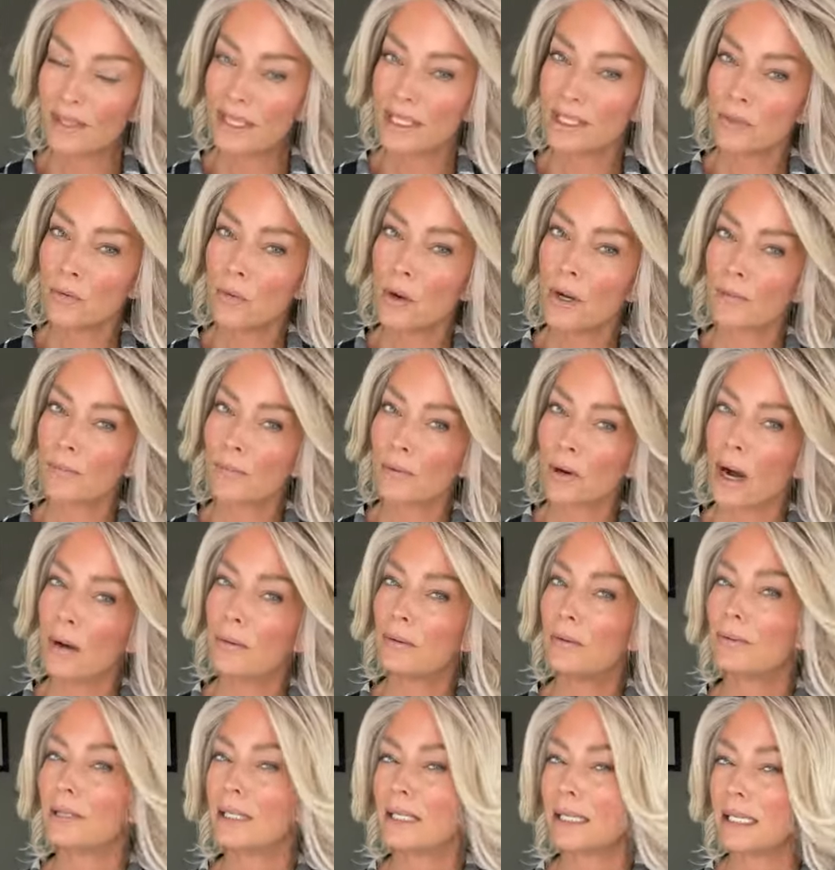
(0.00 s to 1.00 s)
This one
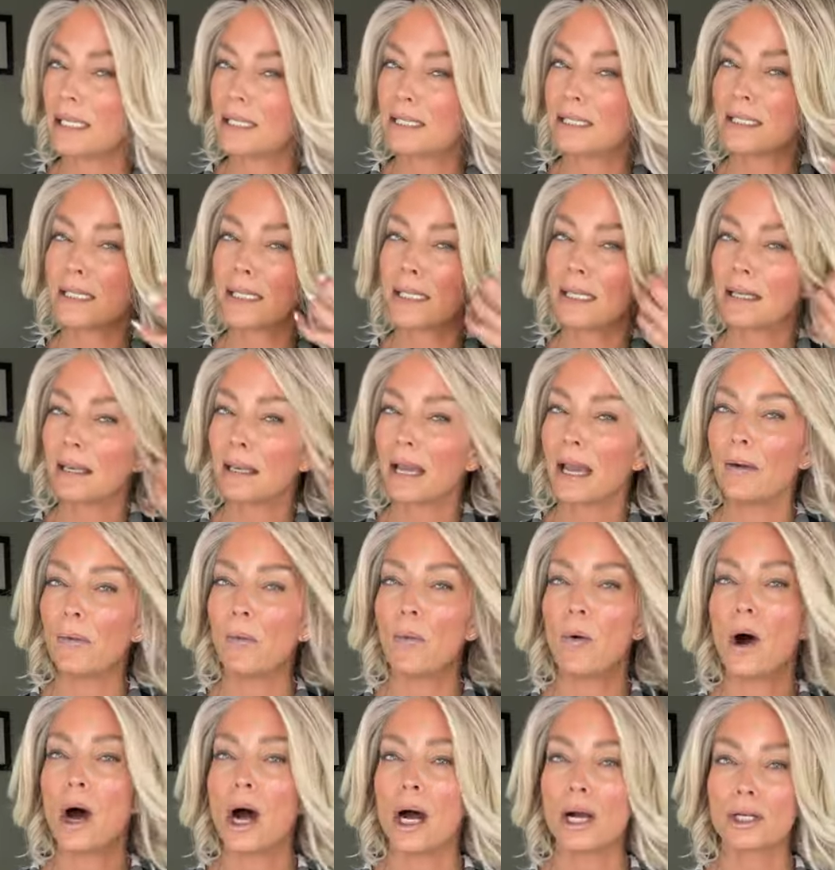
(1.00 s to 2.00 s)
probably needs to
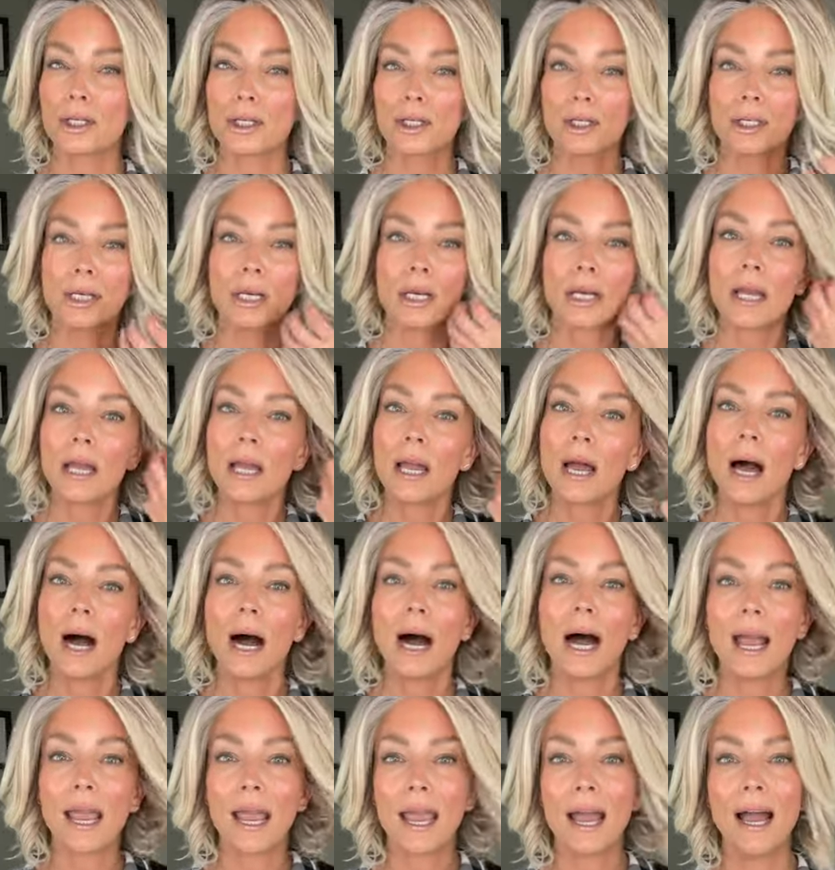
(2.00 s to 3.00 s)
get washed.
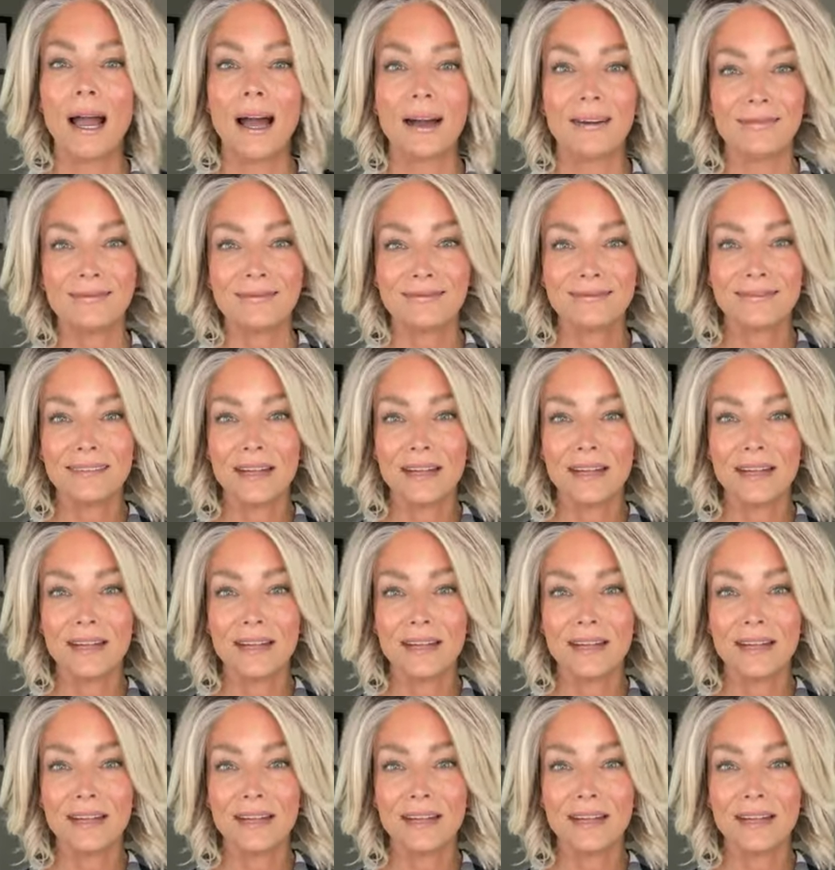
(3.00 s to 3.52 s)
I have,